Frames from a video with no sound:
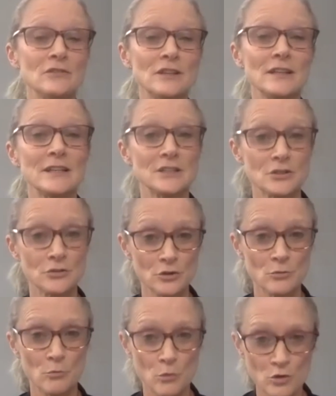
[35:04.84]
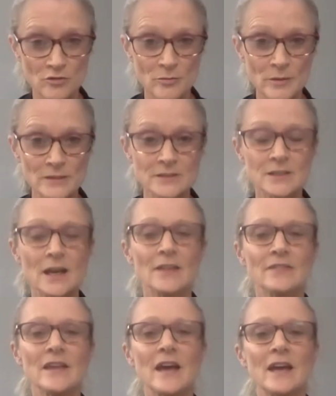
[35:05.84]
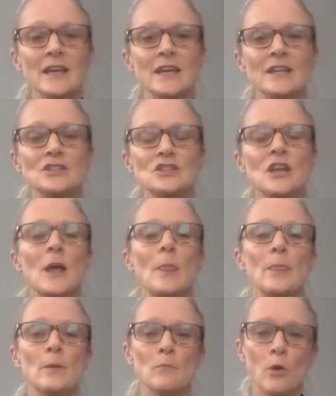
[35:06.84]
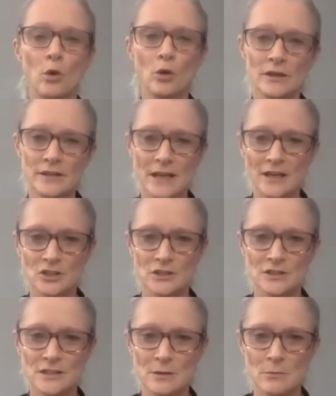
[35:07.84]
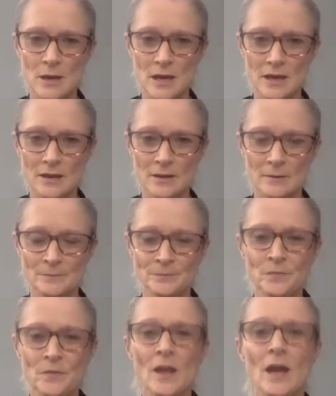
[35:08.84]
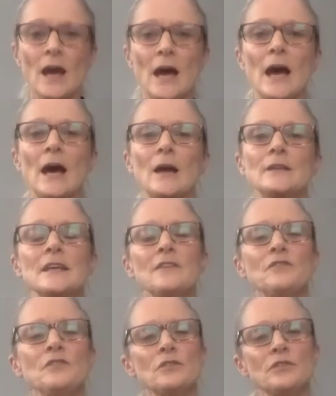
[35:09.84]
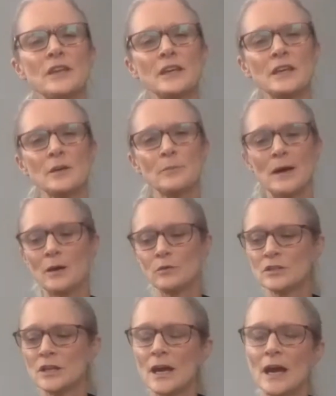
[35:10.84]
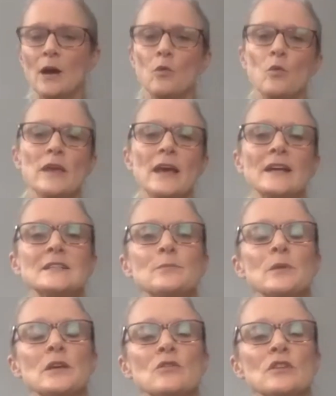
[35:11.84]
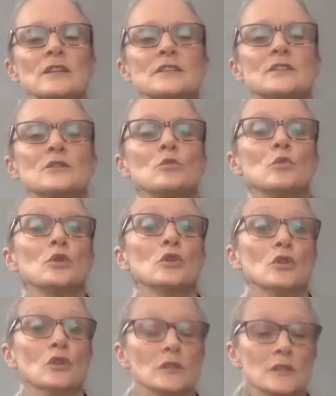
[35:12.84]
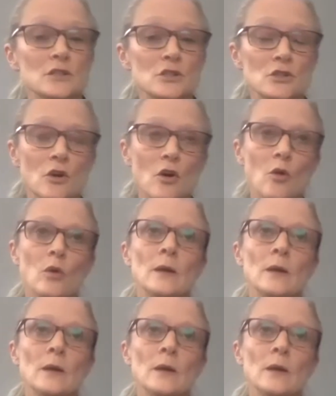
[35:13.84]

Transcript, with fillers: it's through movement at that age, the more connections they make. And if you think about how we experience the world, so